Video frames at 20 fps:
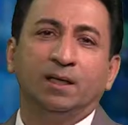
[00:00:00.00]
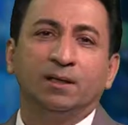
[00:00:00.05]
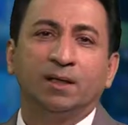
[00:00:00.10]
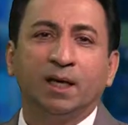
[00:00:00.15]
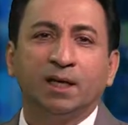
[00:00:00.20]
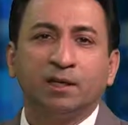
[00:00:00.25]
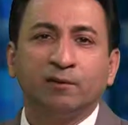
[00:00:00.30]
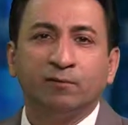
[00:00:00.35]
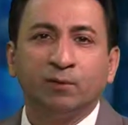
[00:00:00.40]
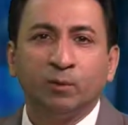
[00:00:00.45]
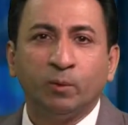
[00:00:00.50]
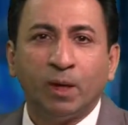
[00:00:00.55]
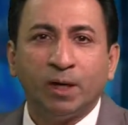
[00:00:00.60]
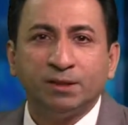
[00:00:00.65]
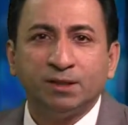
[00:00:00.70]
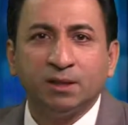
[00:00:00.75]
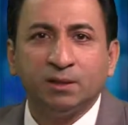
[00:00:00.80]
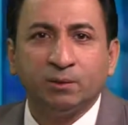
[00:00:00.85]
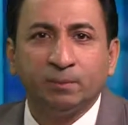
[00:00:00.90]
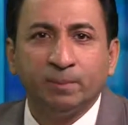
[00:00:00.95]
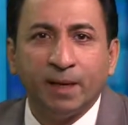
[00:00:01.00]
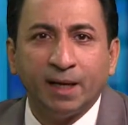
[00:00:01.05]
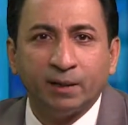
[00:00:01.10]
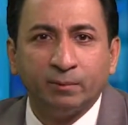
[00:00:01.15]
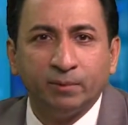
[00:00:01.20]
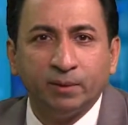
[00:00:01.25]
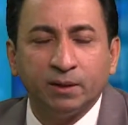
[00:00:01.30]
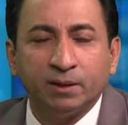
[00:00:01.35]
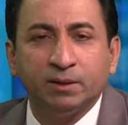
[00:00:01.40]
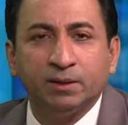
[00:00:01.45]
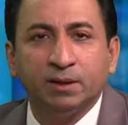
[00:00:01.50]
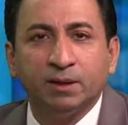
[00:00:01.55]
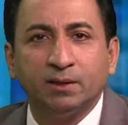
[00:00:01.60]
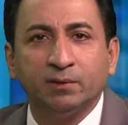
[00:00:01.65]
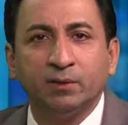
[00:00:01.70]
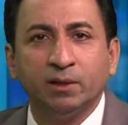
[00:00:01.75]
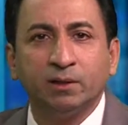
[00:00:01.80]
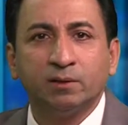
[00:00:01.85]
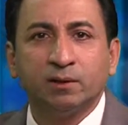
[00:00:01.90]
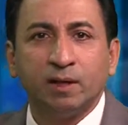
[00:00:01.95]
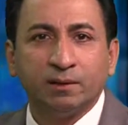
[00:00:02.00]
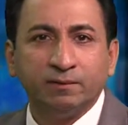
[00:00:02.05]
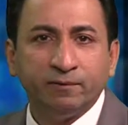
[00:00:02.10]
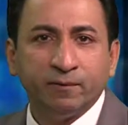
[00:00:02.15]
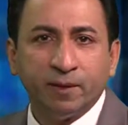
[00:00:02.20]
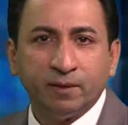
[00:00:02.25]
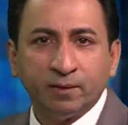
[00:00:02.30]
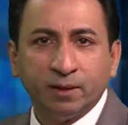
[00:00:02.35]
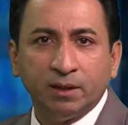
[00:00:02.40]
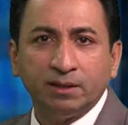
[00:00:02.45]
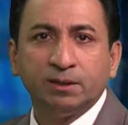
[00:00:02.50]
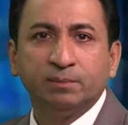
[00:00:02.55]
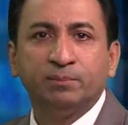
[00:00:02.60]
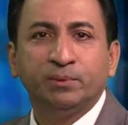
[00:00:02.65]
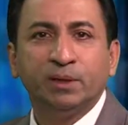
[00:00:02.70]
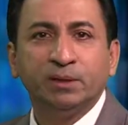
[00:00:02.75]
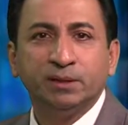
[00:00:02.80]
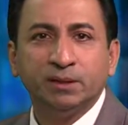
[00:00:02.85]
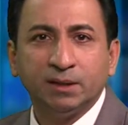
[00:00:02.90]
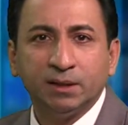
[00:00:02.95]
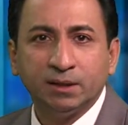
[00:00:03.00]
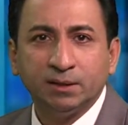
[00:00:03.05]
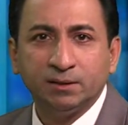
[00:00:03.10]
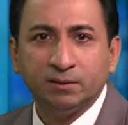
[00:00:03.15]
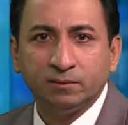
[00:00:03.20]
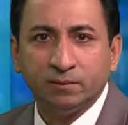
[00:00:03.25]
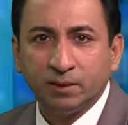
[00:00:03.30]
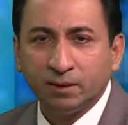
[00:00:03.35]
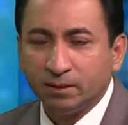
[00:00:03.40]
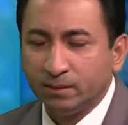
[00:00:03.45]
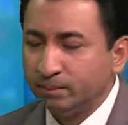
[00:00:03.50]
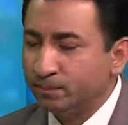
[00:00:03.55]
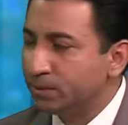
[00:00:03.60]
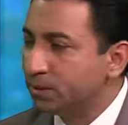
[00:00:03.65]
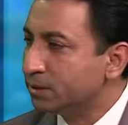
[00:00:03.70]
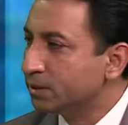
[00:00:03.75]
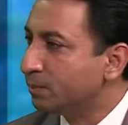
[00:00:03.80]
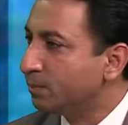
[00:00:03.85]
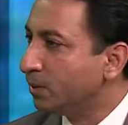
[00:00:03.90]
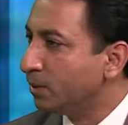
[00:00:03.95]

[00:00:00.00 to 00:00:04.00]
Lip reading: Thank you for watching. We're back with Rio Grande Foundation President, Mr.